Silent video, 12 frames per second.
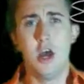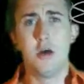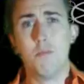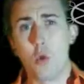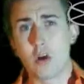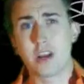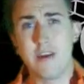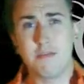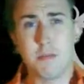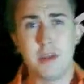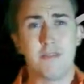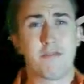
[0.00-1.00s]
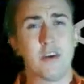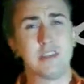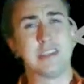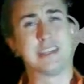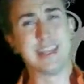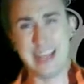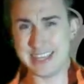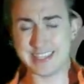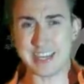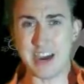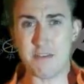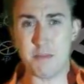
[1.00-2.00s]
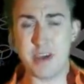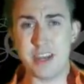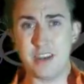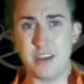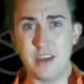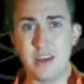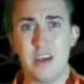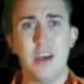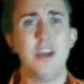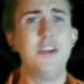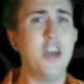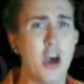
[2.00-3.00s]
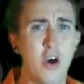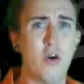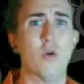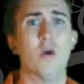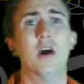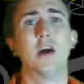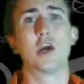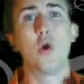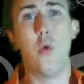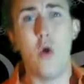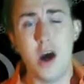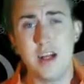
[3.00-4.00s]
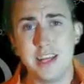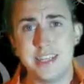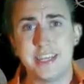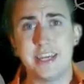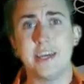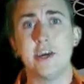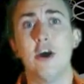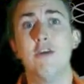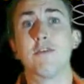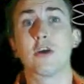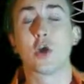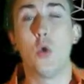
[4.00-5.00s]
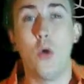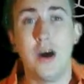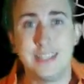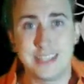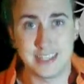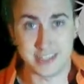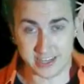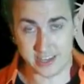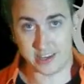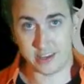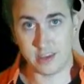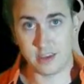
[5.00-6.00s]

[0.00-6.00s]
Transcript: More government versus less government? No. Quality over quantity.